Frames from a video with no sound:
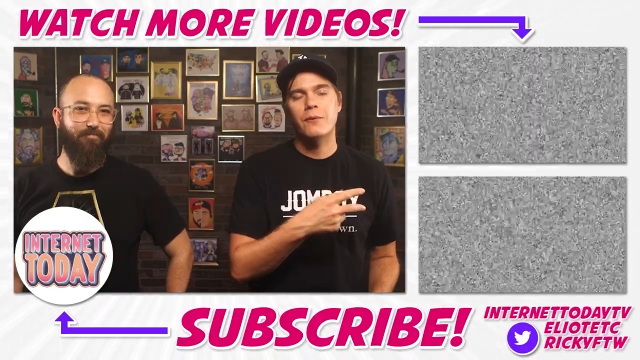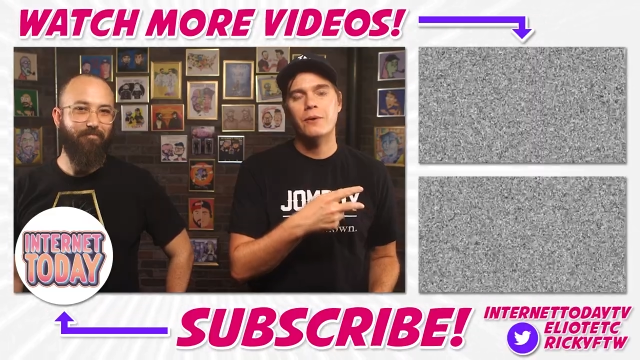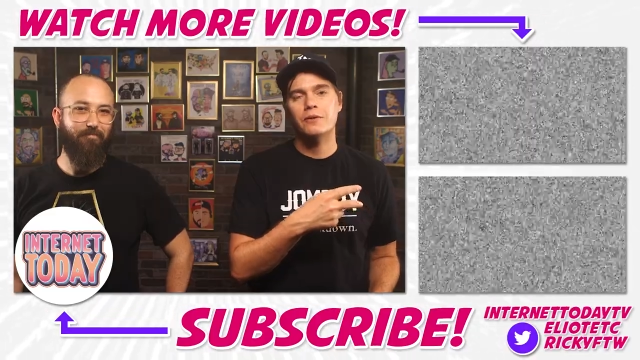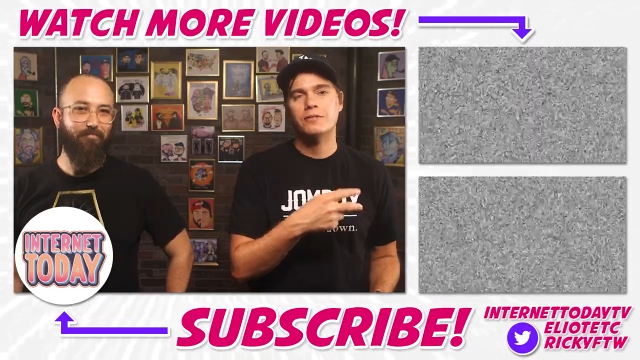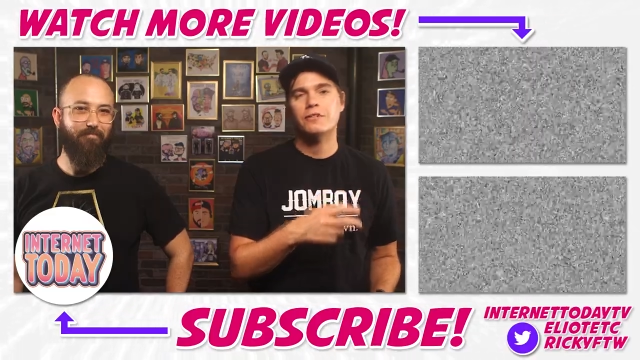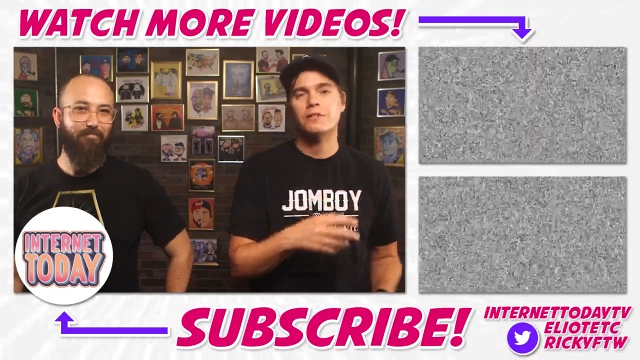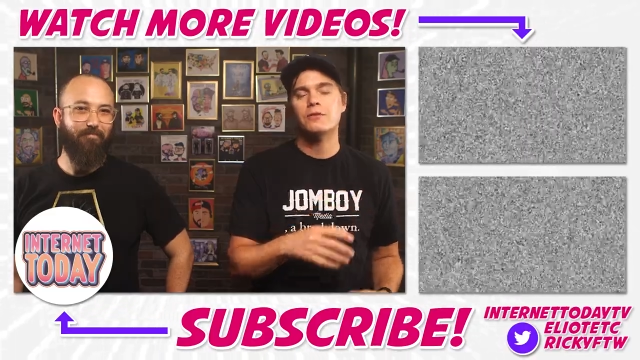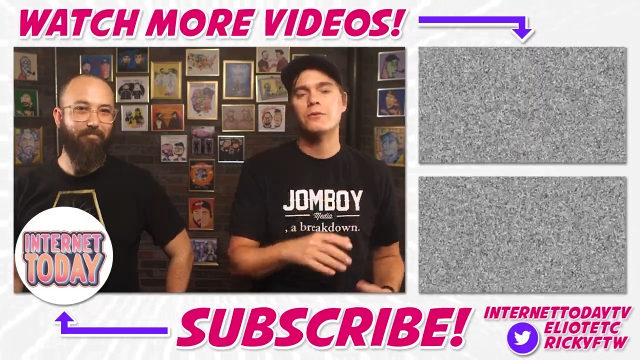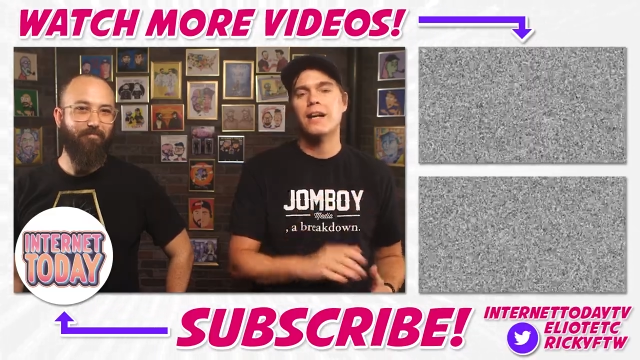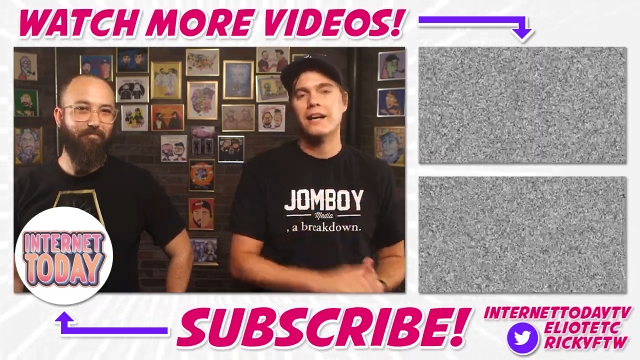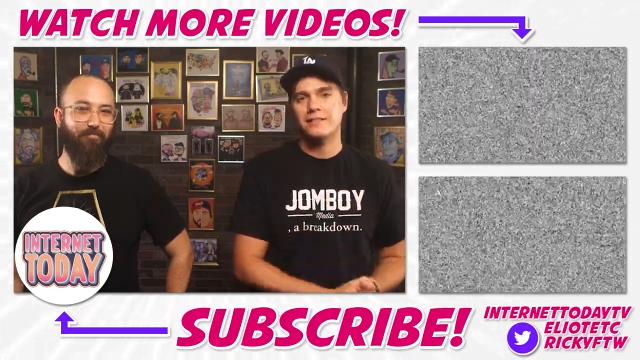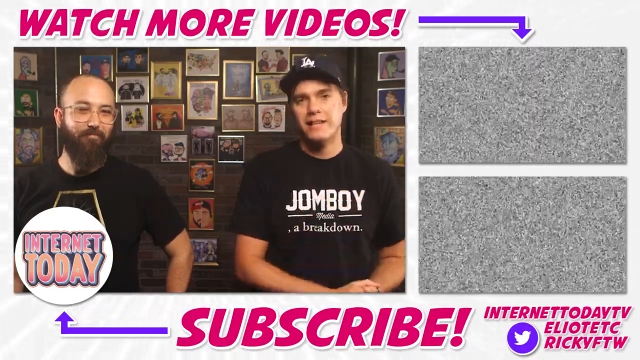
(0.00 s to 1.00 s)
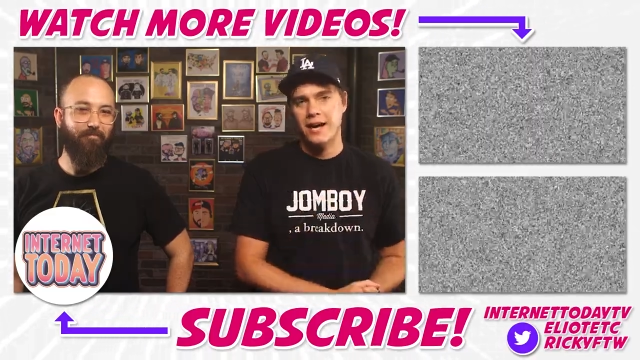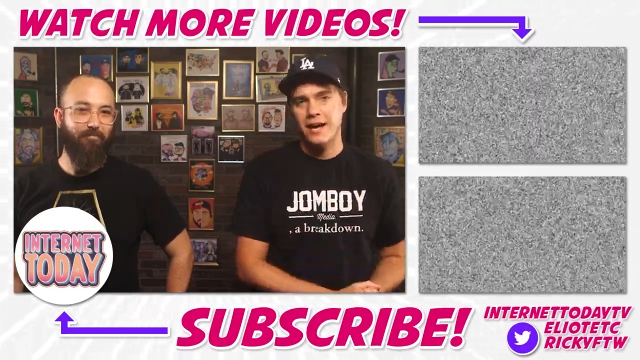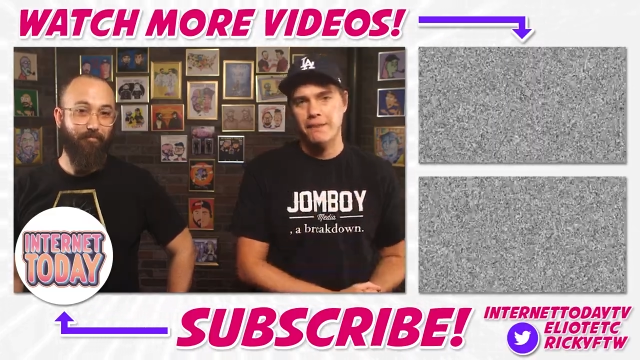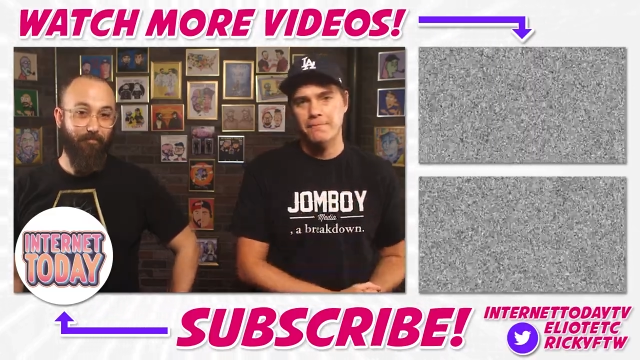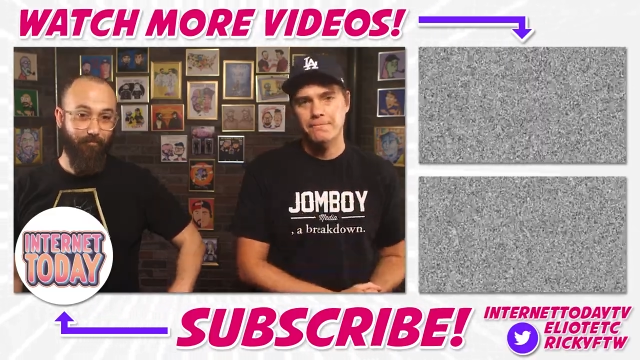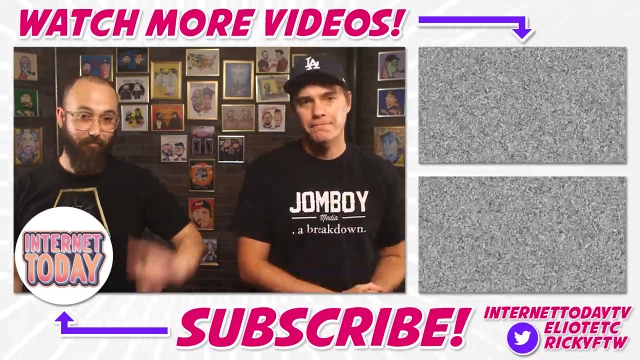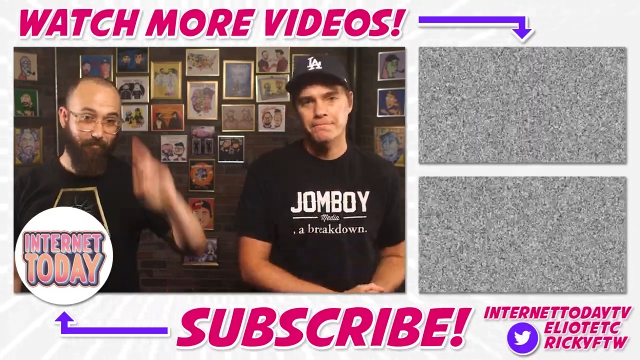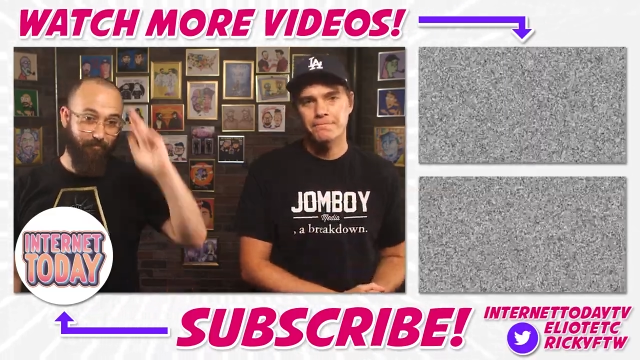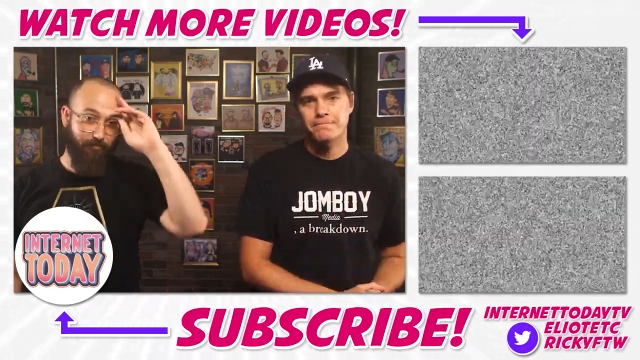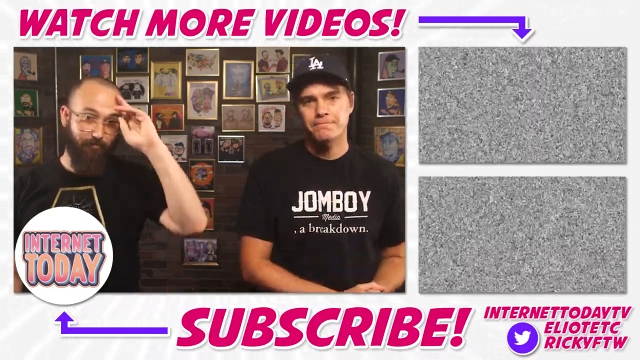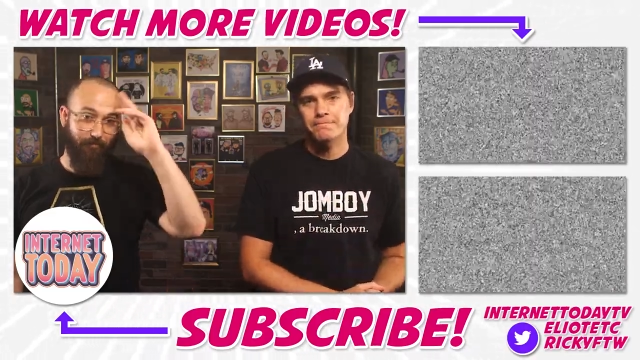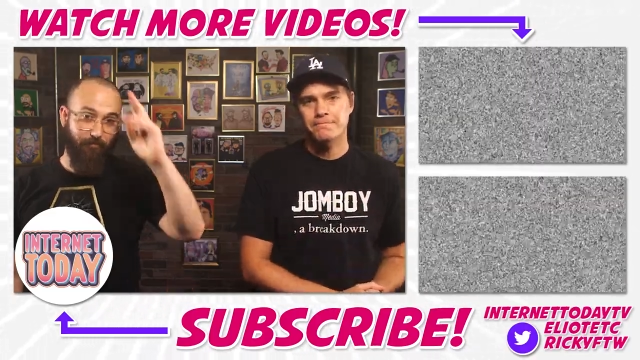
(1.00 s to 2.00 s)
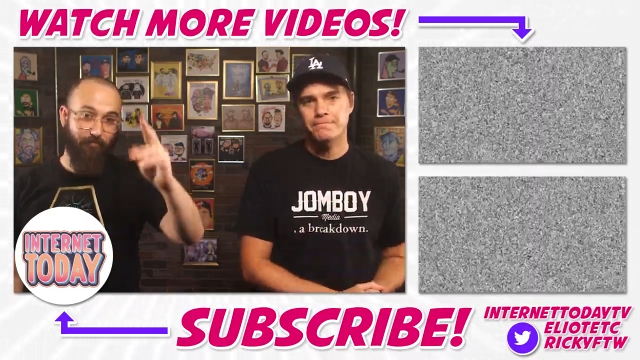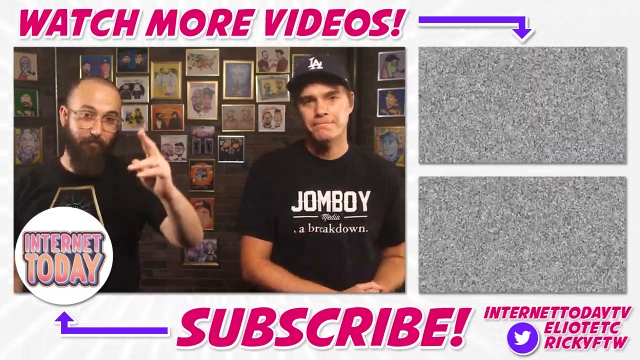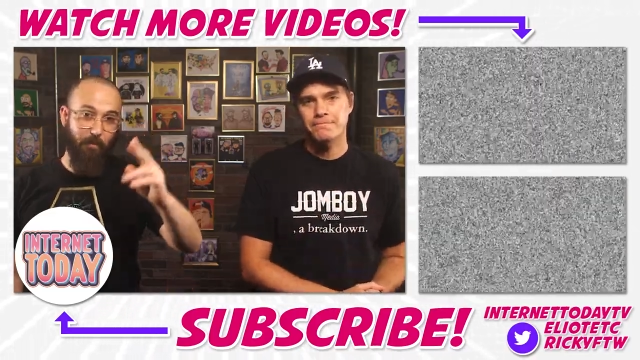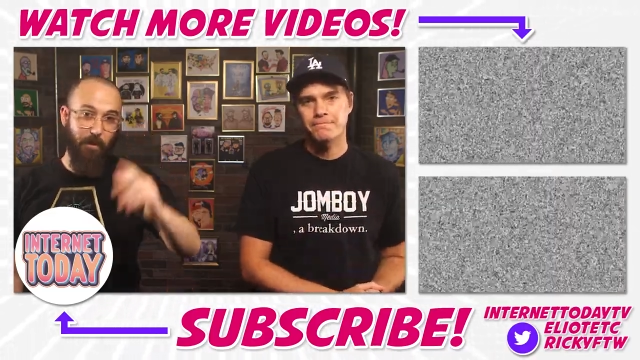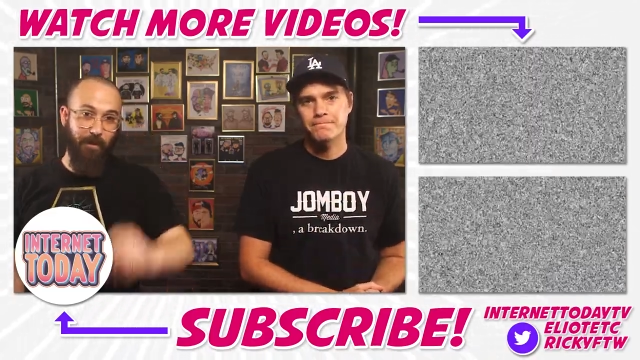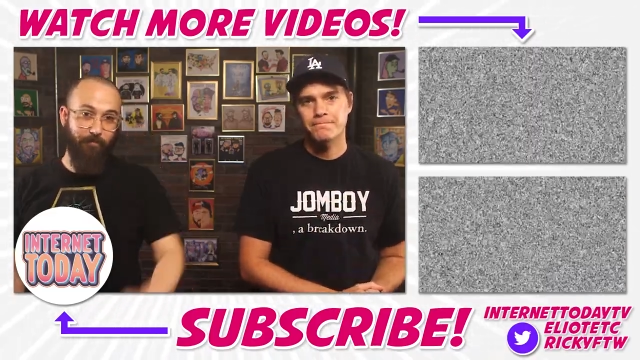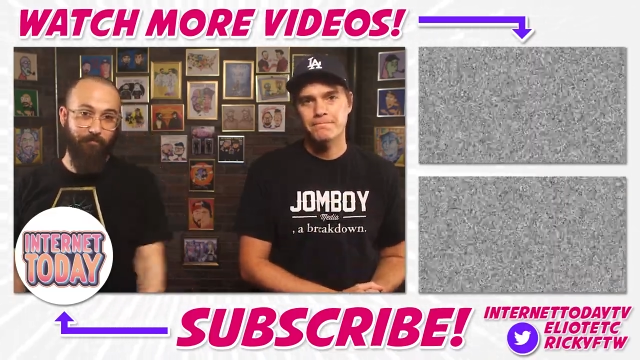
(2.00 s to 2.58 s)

Speaker 1: and we will see you next time. Bye-bye.